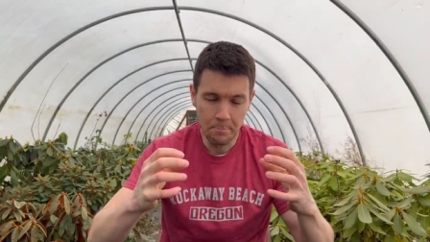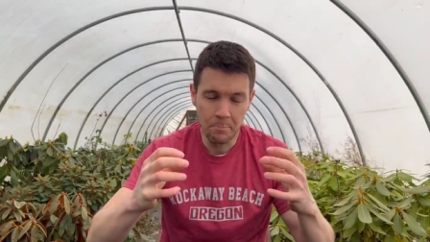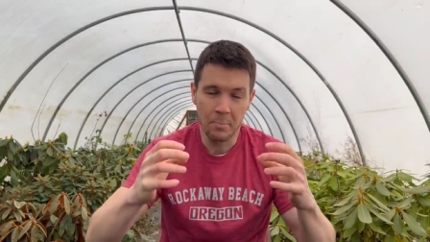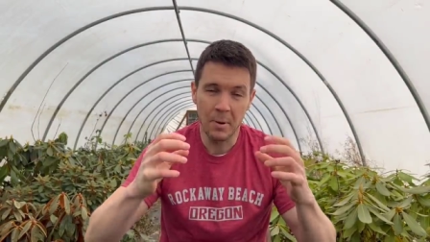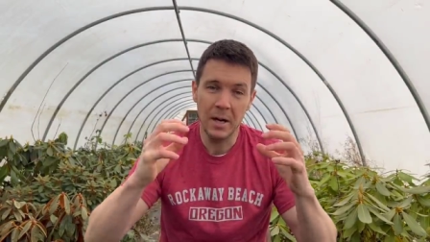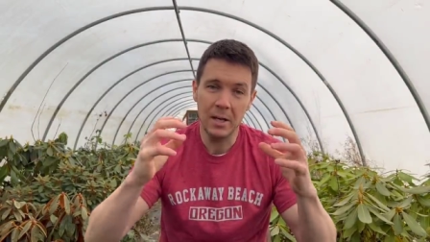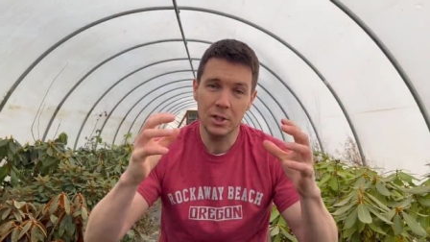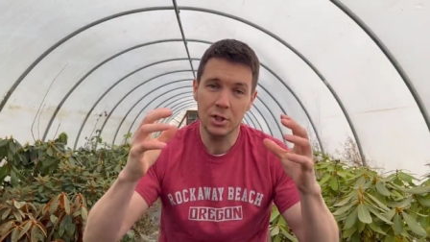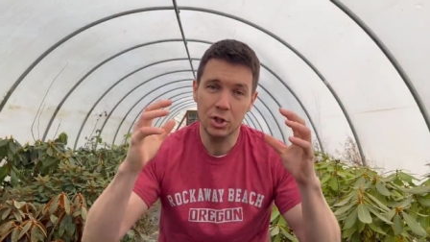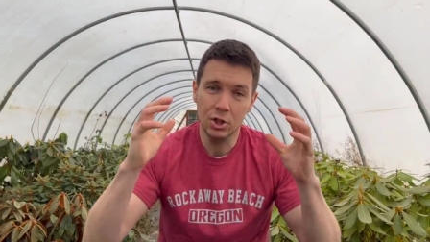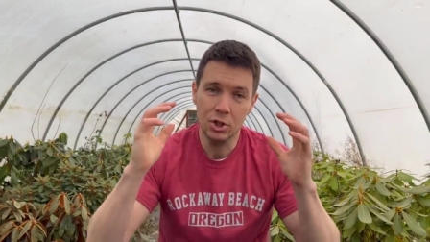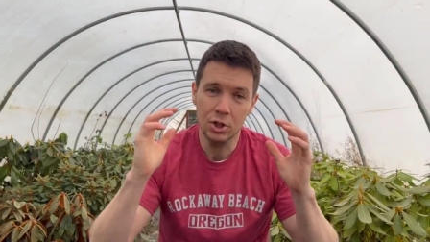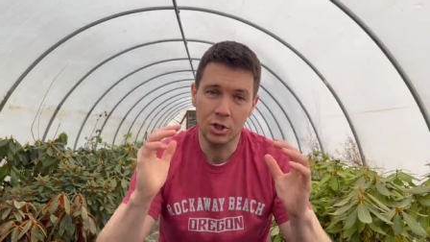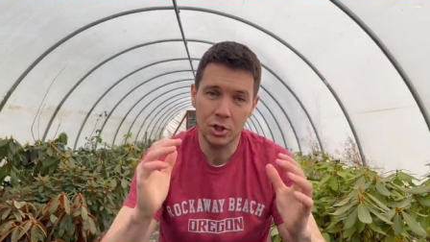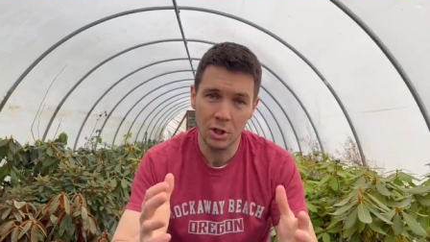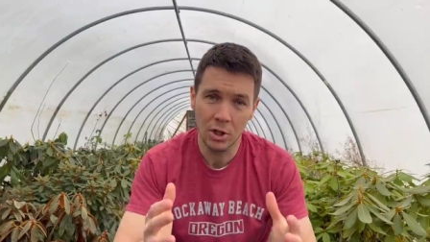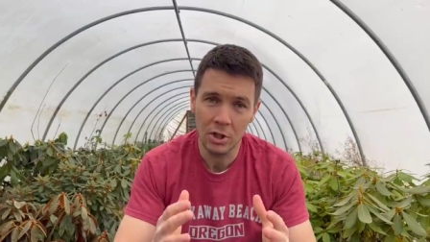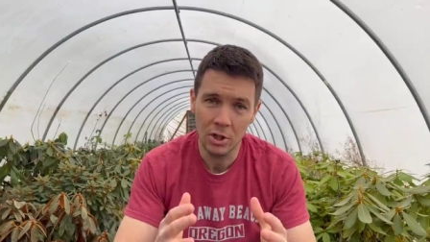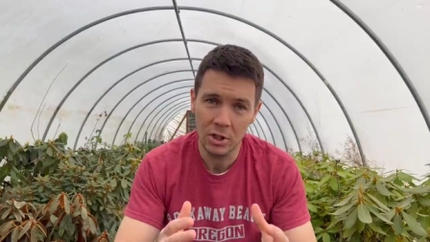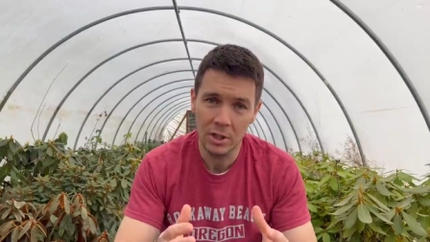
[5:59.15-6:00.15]
but
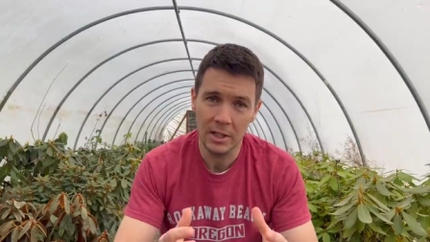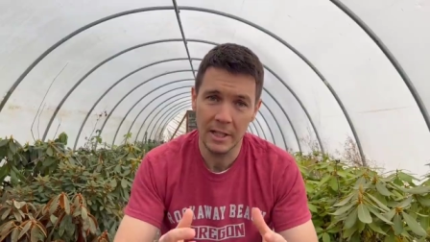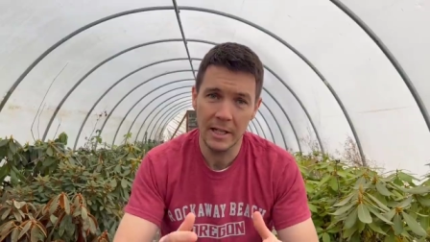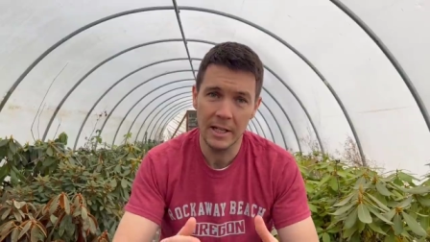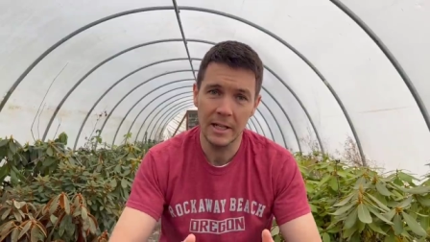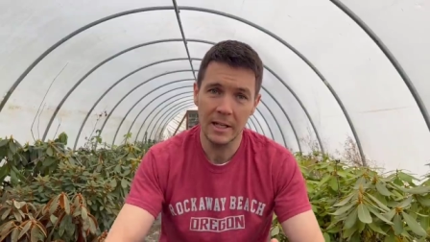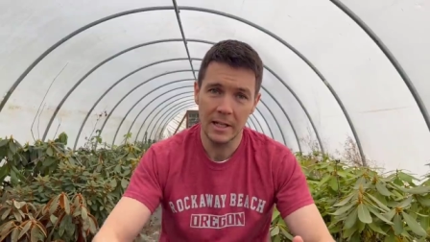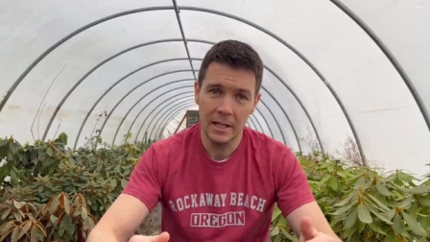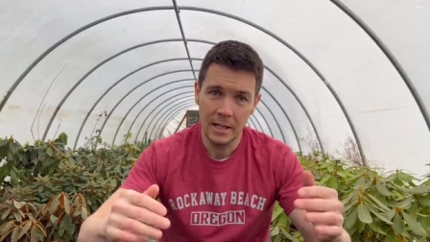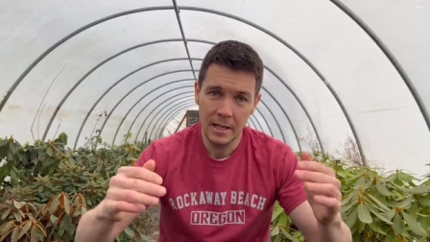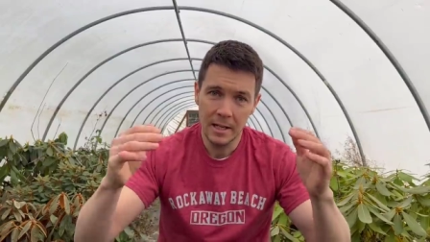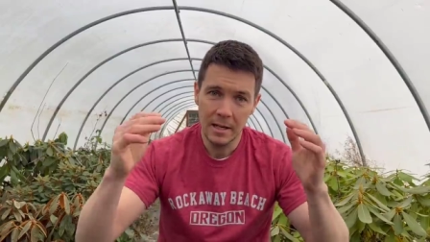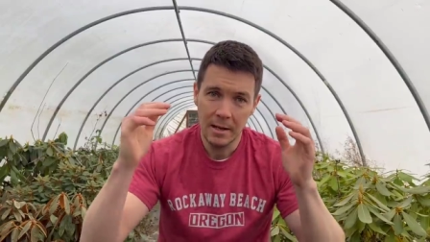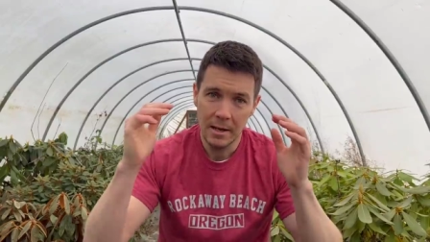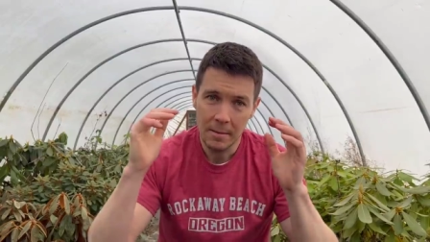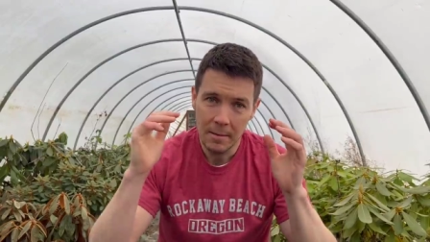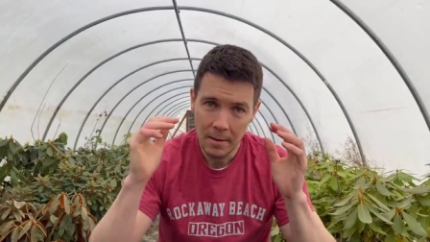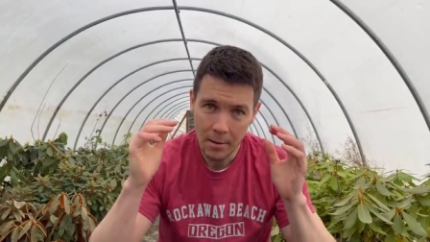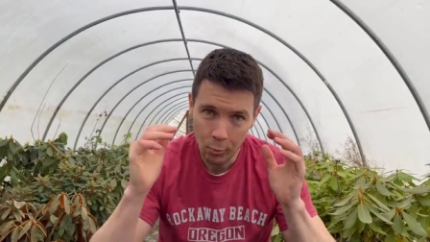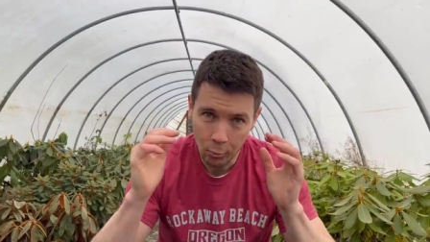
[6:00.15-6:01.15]
surely
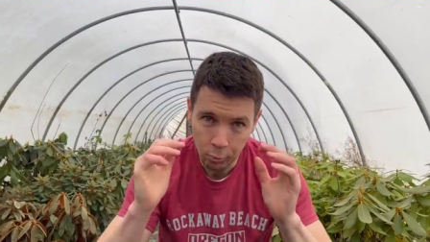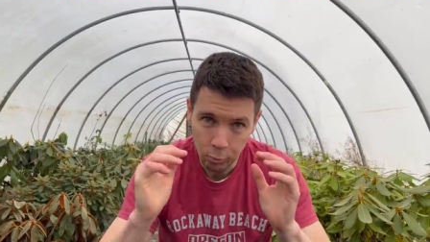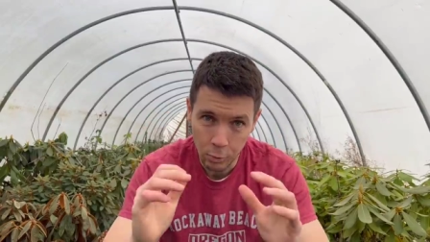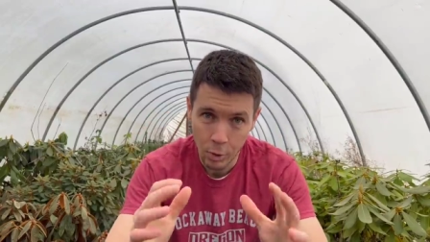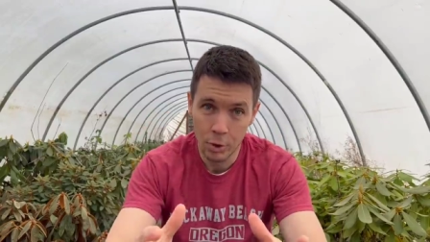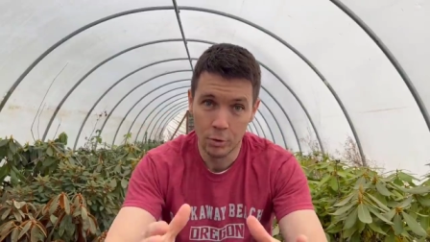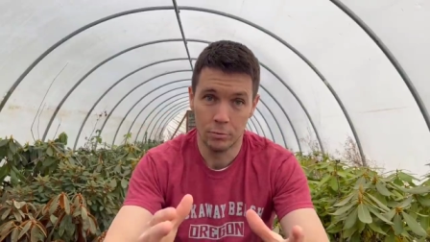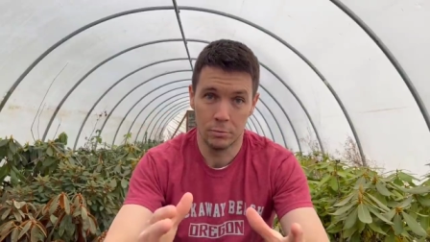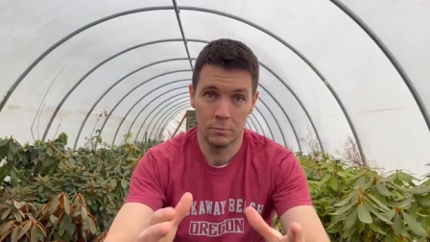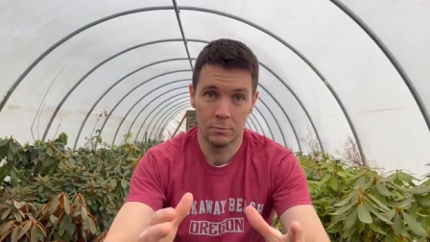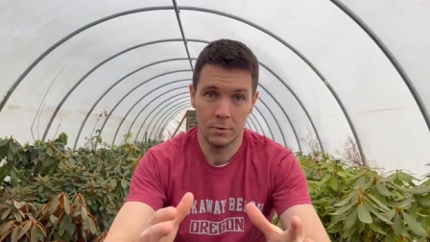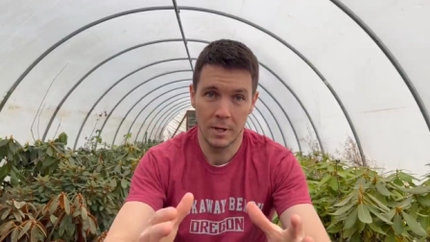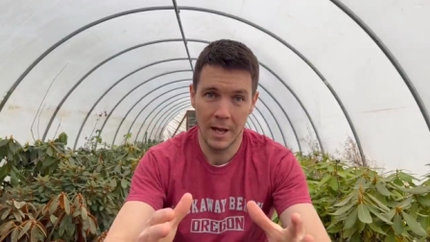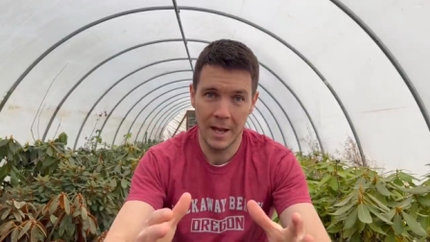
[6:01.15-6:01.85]
root.